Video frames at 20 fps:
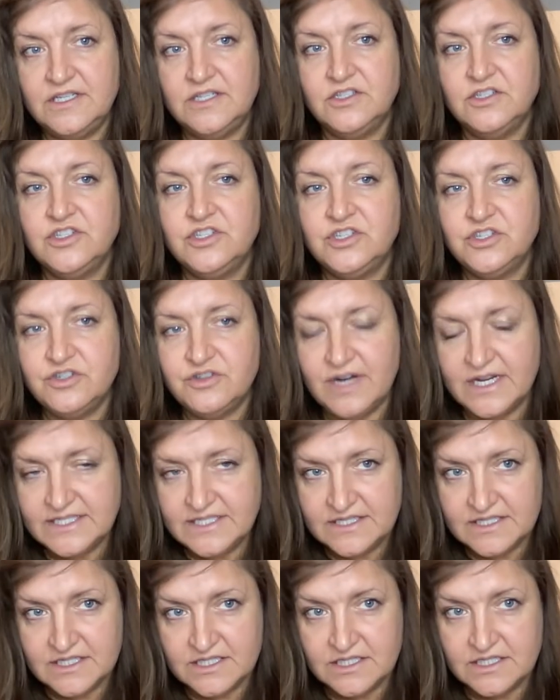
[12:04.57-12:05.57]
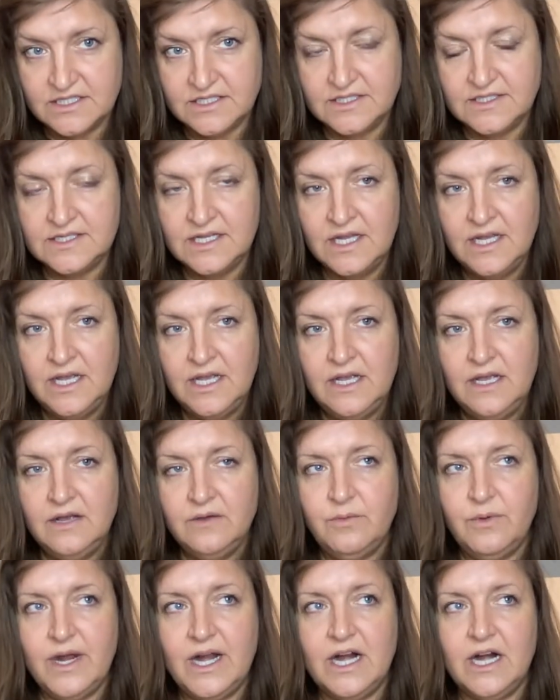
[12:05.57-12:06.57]
and stressors,
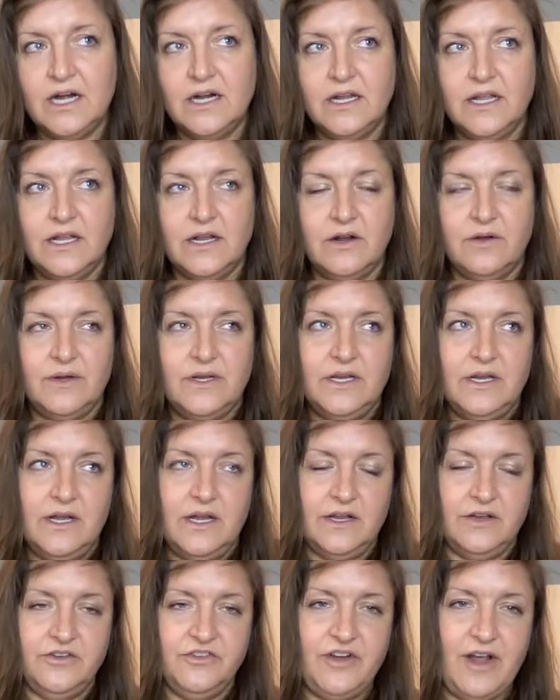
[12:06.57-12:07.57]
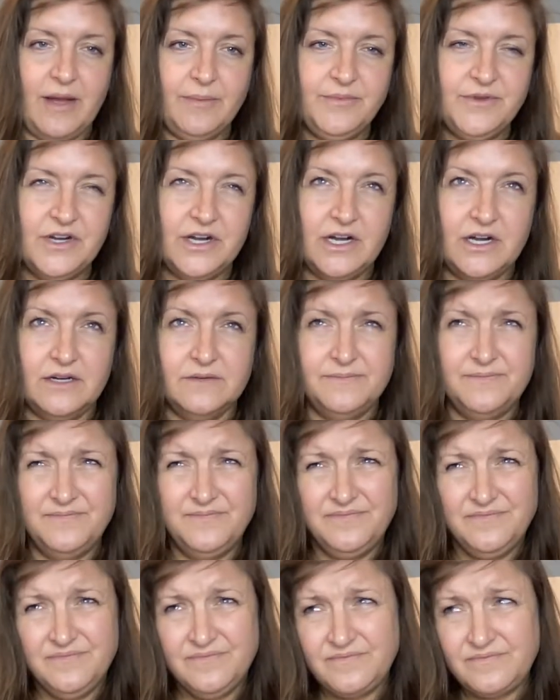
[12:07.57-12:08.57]
where, in chapter,
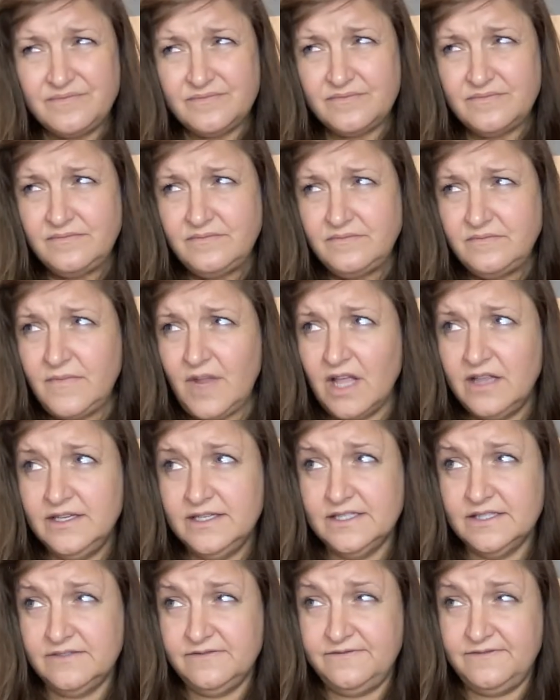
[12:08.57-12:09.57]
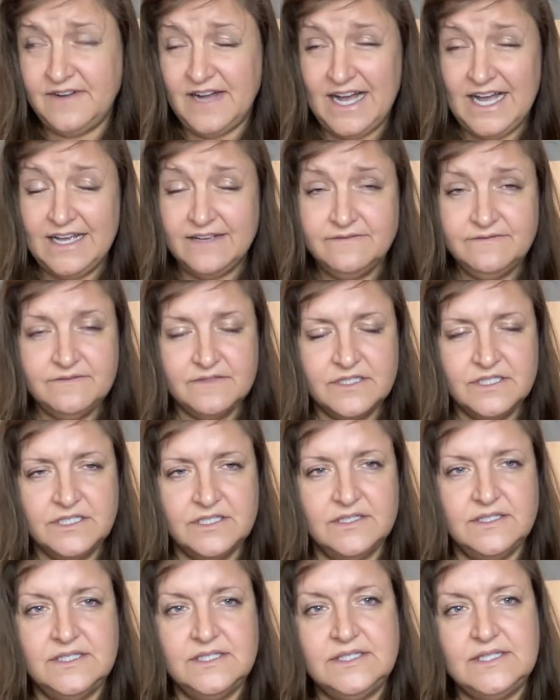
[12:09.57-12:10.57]
I think it's 5, which
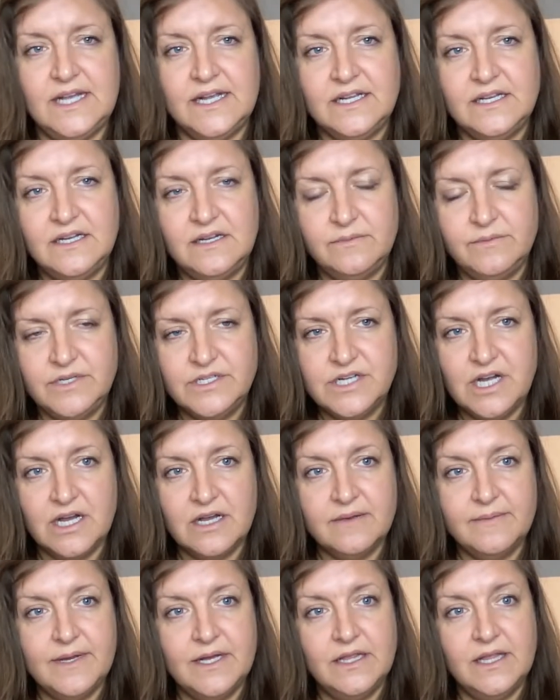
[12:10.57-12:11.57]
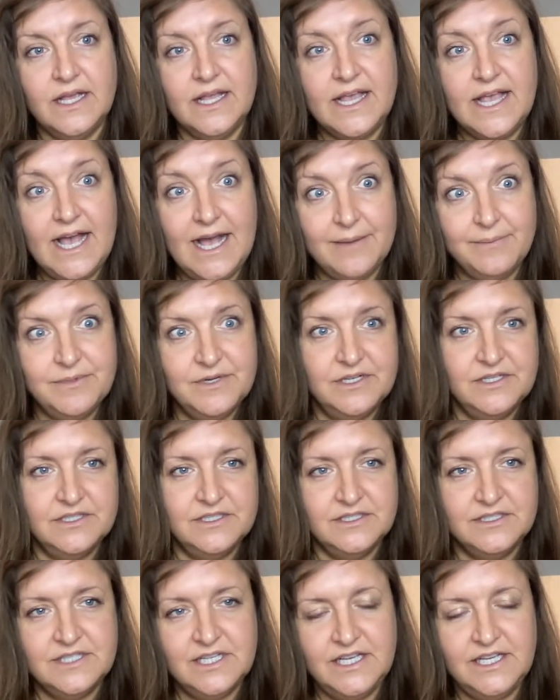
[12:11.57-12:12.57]
is the second hub, we talk about like
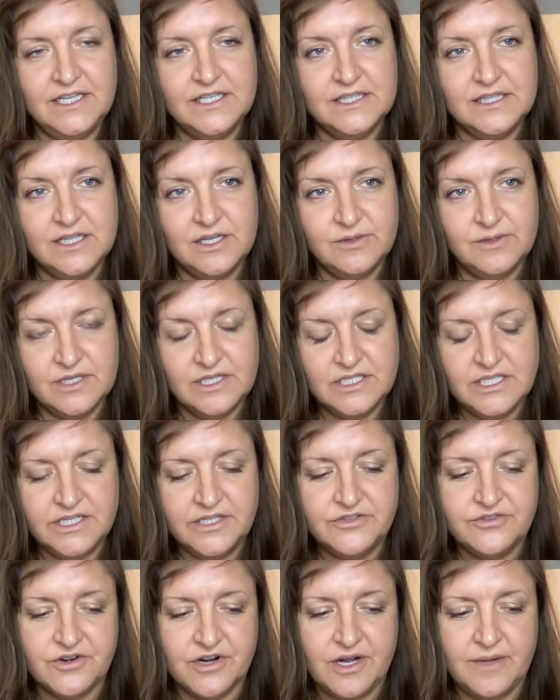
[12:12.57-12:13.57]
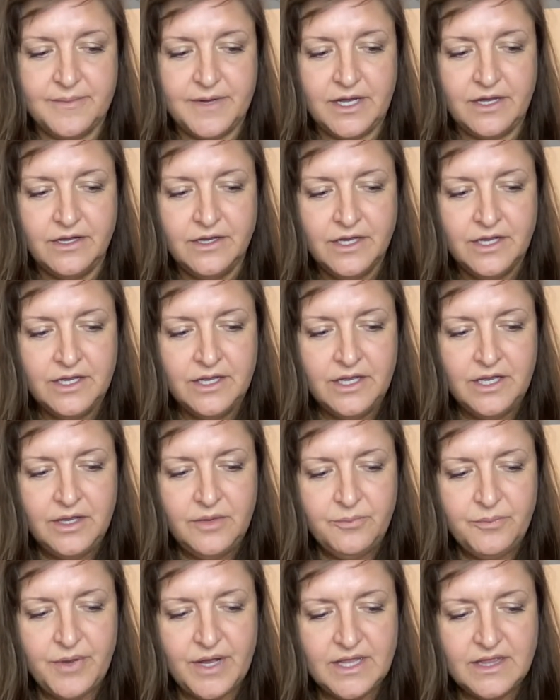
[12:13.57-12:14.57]
capital T and lower T trauma.
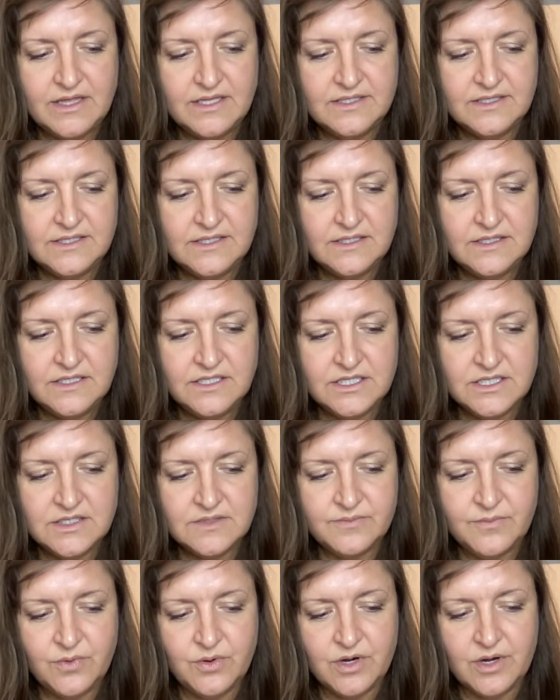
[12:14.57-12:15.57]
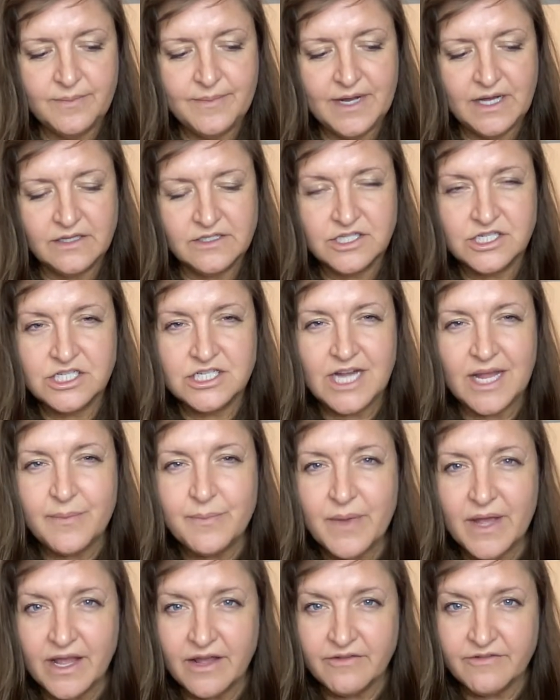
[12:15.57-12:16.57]
But this is just more about
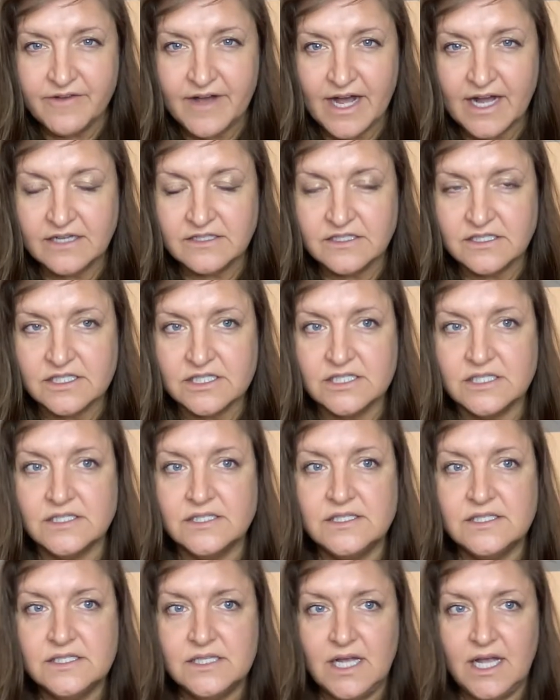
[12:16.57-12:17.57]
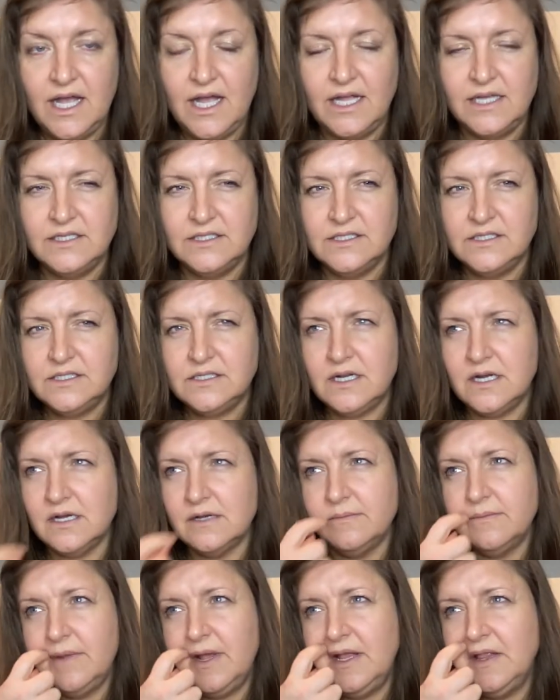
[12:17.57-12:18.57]
shaping factors, and
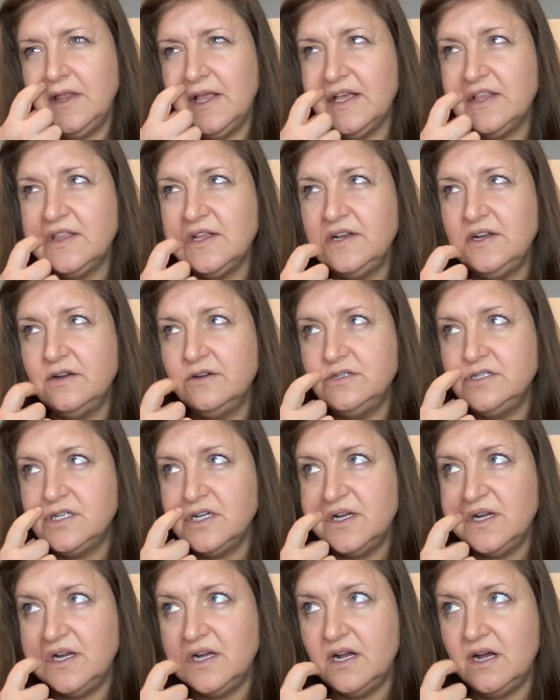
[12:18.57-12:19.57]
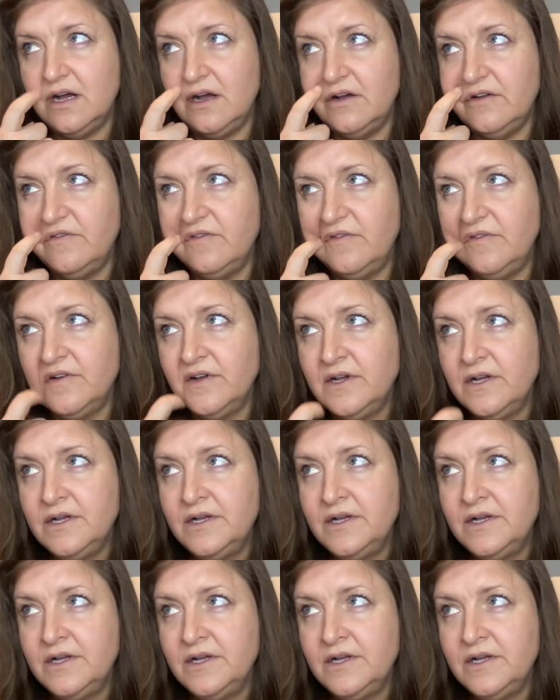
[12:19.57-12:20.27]
like the notion of